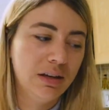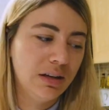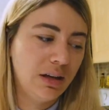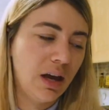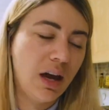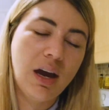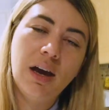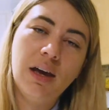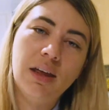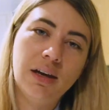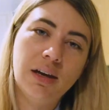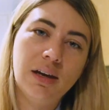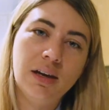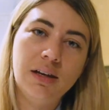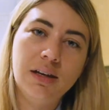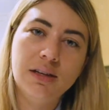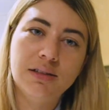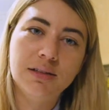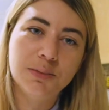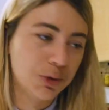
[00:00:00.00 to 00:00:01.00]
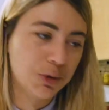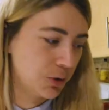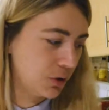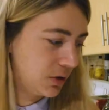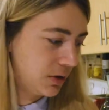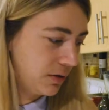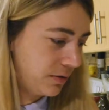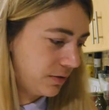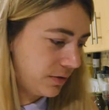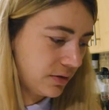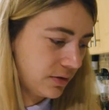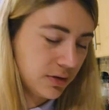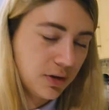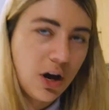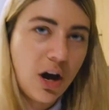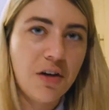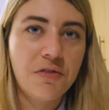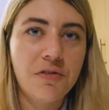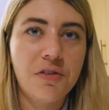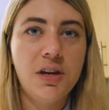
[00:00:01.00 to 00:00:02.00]
Yeah, I think I need some sort of
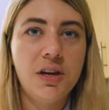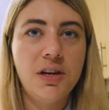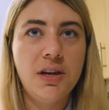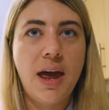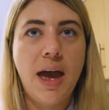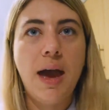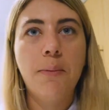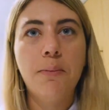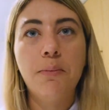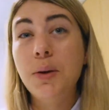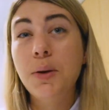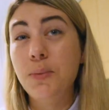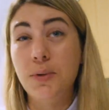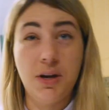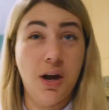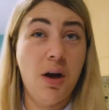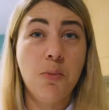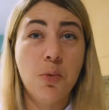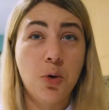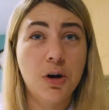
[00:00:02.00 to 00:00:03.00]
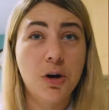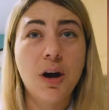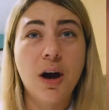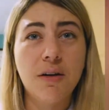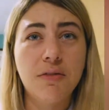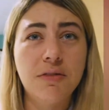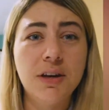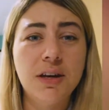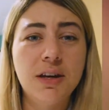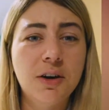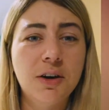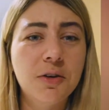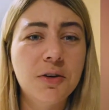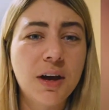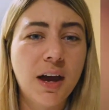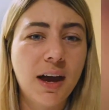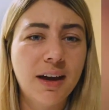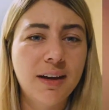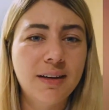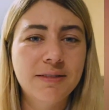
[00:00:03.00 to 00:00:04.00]
coffee now. Maybe not more coffee.
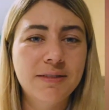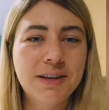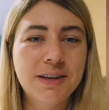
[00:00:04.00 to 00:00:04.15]
Okay.